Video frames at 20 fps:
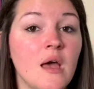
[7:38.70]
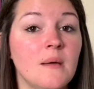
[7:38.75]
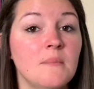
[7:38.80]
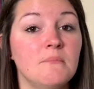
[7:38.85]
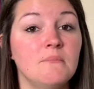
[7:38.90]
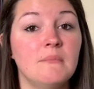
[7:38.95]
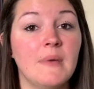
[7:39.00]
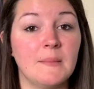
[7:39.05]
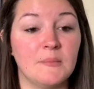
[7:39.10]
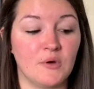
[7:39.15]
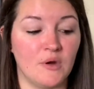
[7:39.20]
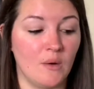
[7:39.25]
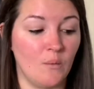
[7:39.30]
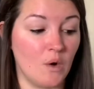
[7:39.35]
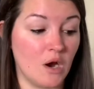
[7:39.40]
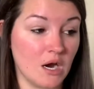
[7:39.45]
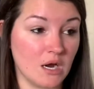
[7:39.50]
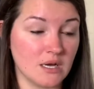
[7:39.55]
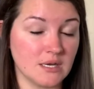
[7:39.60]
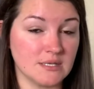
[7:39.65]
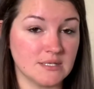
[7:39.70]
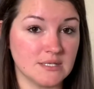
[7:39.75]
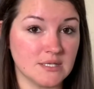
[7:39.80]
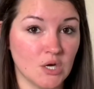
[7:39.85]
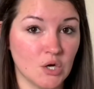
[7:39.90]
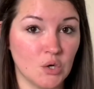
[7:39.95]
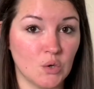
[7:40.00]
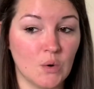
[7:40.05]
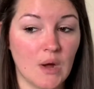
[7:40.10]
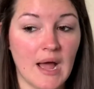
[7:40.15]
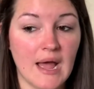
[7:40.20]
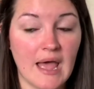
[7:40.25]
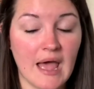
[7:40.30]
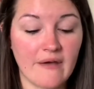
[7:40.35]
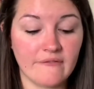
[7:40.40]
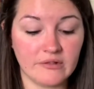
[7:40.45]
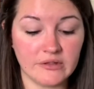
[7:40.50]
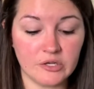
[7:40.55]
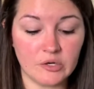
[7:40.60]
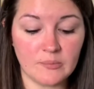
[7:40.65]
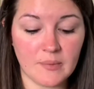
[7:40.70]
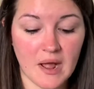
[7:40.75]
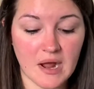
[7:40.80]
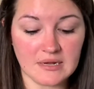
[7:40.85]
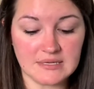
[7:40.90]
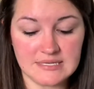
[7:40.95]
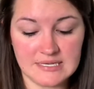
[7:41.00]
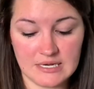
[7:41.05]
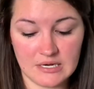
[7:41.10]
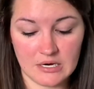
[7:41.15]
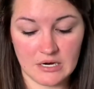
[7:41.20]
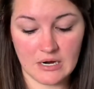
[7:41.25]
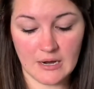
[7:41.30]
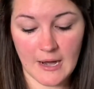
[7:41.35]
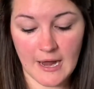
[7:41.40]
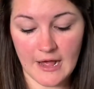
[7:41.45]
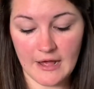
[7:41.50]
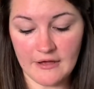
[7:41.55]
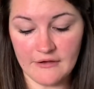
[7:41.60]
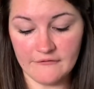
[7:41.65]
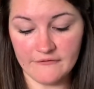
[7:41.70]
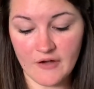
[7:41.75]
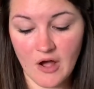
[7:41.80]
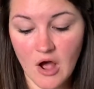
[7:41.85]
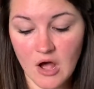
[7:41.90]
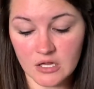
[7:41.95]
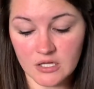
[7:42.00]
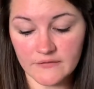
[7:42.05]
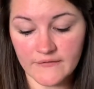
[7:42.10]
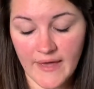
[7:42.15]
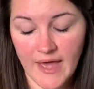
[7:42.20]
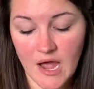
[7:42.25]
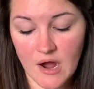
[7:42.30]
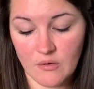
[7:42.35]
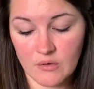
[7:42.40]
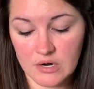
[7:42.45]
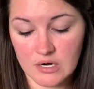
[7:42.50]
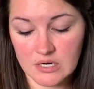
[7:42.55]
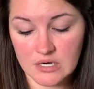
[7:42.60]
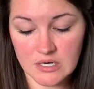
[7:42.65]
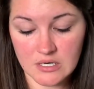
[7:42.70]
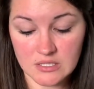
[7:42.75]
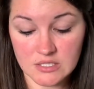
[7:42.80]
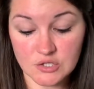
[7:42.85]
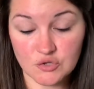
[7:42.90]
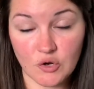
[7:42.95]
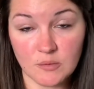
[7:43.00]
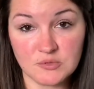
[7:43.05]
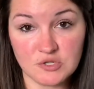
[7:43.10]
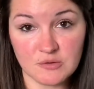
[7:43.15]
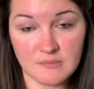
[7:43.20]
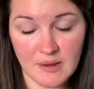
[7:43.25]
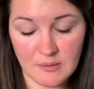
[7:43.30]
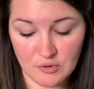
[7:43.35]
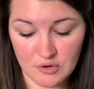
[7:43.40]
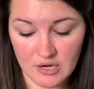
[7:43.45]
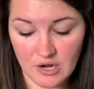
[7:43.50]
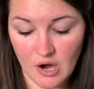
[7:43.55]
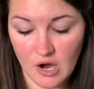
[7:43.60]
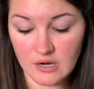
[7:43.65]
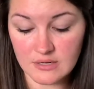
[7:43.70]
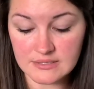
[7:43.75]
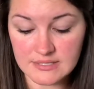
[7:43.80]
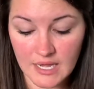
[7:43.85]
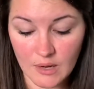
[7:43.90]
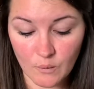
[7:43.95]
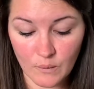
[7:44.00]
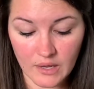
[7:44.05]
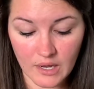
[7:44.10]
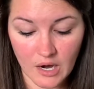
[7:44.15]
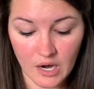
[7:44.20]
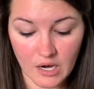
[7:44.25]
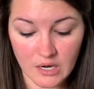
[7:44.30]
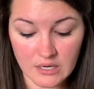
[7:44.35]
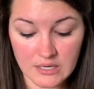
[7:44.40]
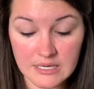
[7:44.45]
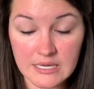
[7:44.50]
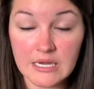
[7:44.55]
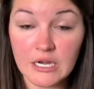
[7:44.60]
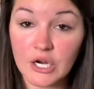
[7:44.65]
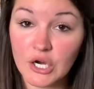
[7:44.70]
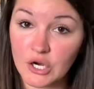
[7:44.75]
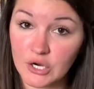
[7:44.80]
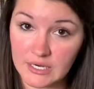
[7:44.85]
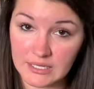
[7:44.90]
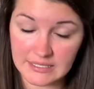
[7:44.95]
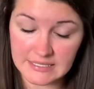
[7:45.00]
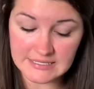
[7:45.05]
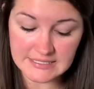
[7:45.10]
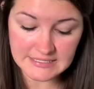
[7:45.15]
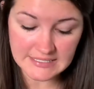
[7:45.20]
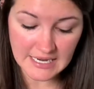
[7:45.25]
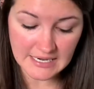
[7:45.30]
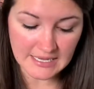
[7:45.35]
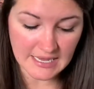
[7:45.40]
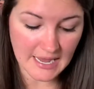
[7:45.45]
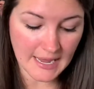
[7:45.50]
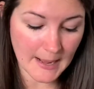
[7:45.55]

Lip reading: memory work. So I have a little box here of all of our scripture memory cards that we are currently studying.